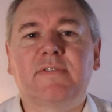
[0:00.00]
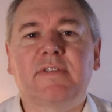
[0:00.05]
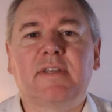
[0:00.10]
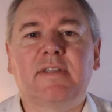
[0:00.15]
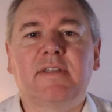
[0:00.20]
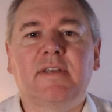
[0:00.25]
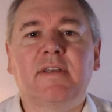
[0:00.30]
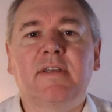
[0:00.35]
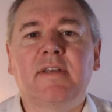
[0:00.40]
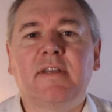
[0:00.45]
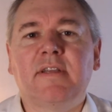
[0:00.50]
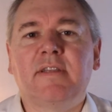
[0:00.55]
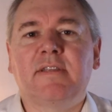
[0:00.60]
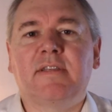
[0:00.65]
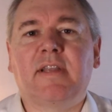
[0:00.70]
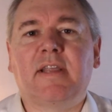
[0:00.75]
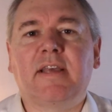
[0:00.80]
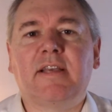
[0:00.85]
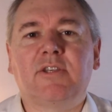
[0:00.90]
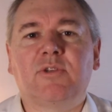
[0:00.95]
Centre.
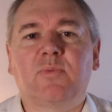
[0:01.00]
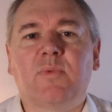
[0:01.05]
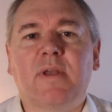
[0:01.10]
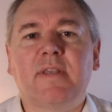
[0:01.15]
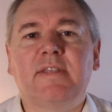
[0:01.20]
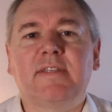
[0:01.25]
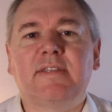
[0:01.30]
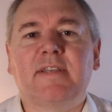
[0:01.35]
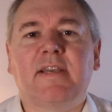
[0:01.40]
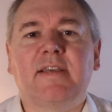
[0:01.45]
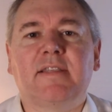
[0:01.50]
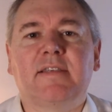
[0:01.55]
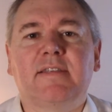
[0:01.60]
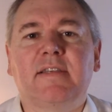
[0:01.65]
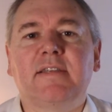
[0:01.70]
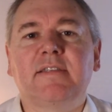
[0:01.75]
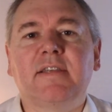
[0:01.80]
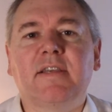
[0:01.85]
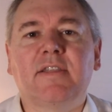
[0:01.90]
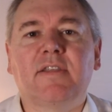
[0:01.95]
Today is Wednesday the
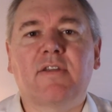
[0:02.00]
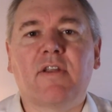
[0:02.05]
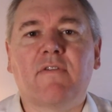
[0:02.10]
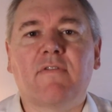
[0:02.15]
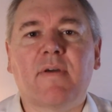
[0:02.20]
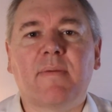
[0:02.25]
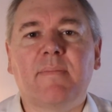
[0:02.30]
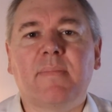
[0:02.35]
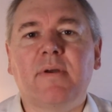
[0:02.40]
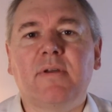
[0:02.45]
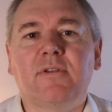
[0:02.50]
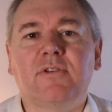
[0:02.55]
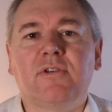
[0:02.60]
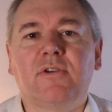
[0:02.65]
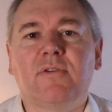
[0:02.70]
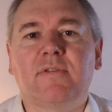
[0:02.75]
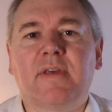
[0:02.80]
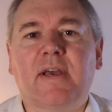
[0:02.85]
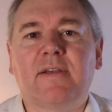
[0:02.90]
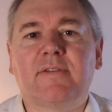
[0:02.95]
16th of November
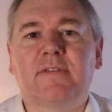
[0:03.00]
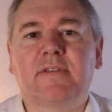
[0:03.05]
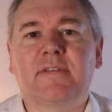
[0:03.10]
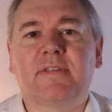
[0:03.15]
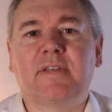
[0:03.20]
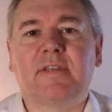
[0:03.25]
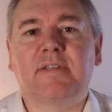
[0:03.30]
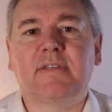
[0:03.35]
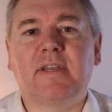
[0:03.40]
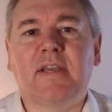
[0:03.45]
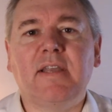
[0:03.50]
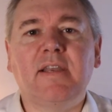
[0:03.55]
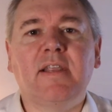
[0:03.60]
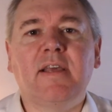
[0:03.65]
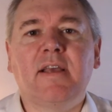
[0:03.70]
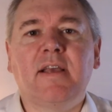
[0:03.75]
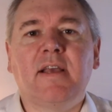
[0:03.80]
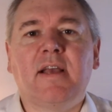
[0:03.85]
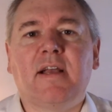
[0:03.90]
2016